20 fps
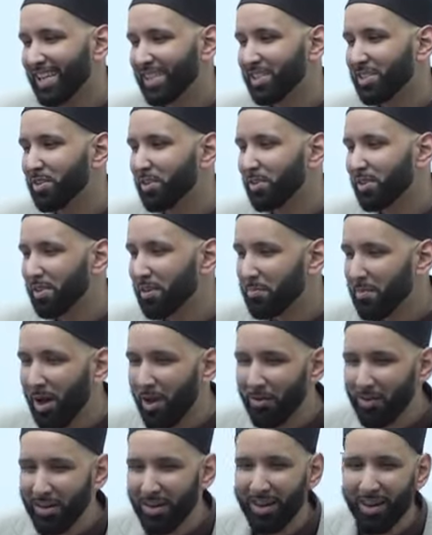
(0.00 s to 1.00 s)
a certain
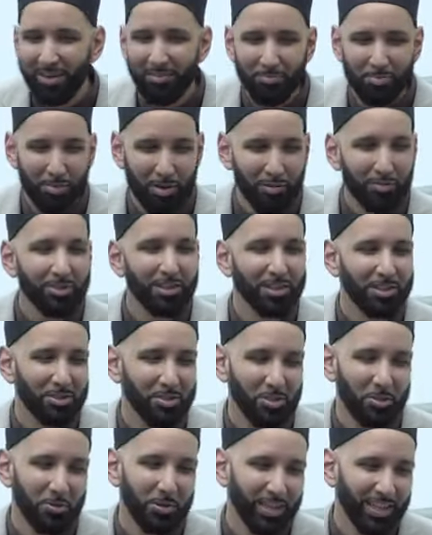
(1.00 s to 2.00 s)
amount of
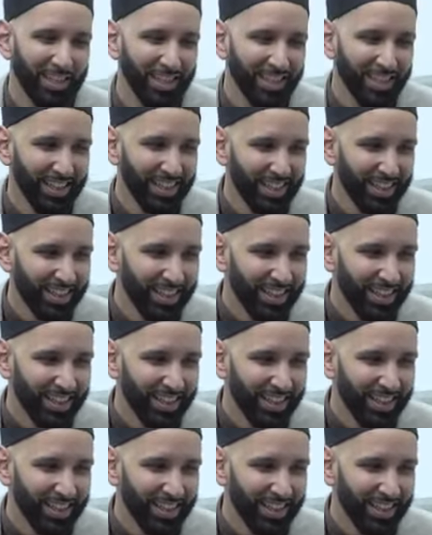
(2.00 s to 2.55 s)
privilege to it